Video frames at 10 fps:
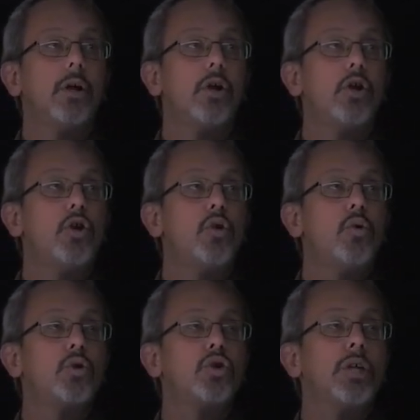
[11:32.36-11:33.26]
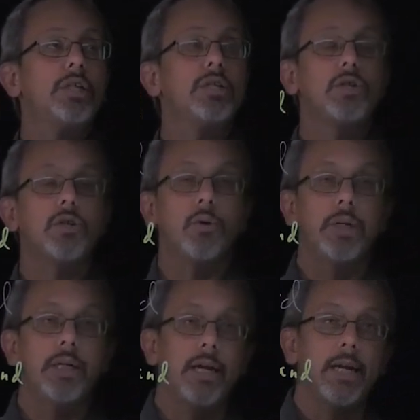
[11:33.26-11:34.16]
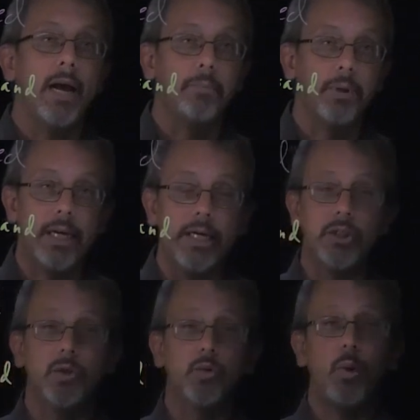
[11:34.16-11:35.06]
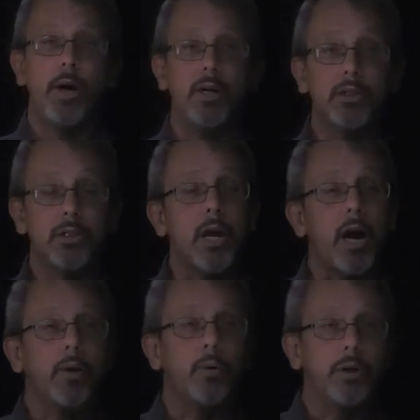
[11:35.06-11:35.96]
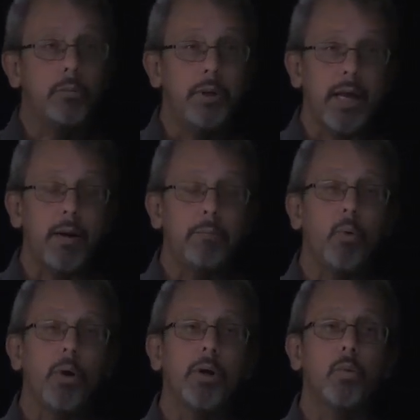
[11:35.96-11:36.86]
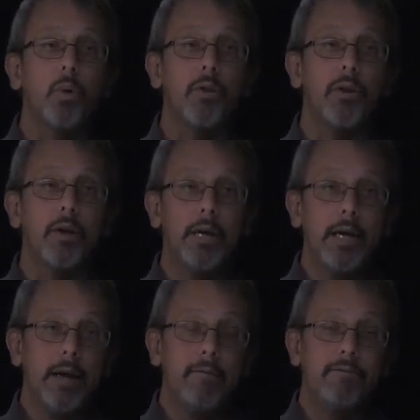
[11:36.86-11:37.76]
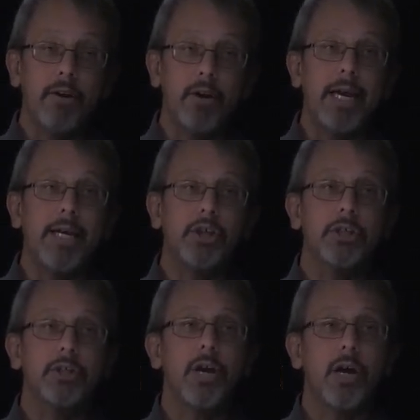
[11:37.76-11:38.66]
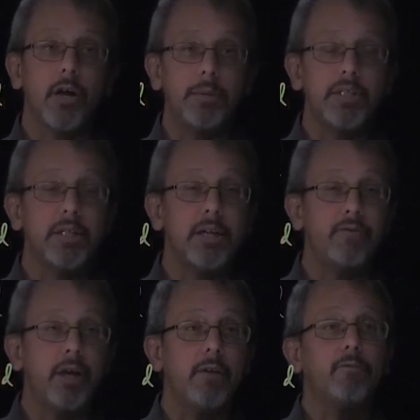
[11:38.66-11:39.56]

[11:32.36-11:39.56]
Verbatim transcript: Usually this is only done in applications where it's not going to be that important, where the variation is not going to be significant.